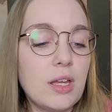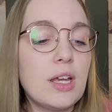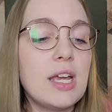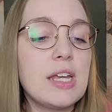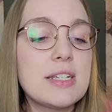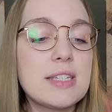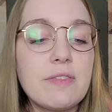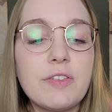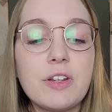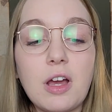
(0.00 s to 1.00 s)
It is a
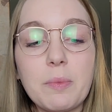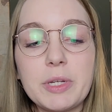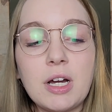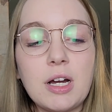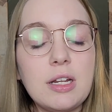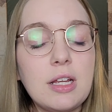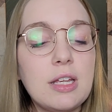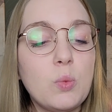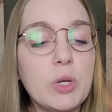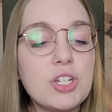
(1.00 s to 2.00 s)
phenomenon in
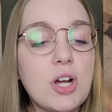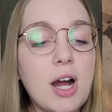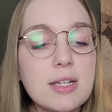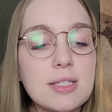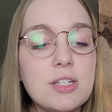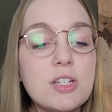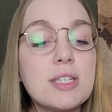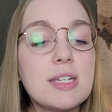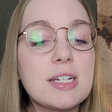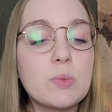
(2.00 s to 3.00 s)
which hostages
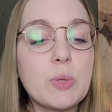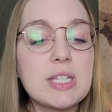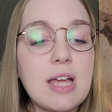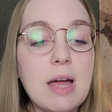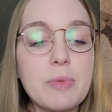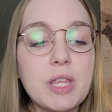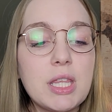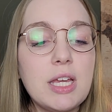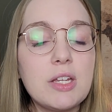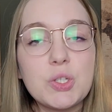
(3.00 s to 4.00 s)
express
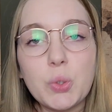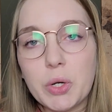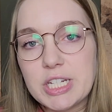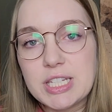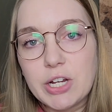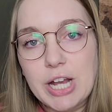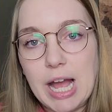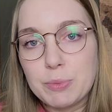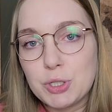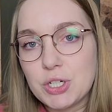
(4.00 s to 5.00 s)
empathy towards their
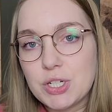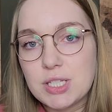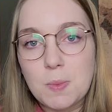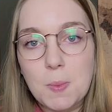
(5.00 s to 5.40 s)
captors.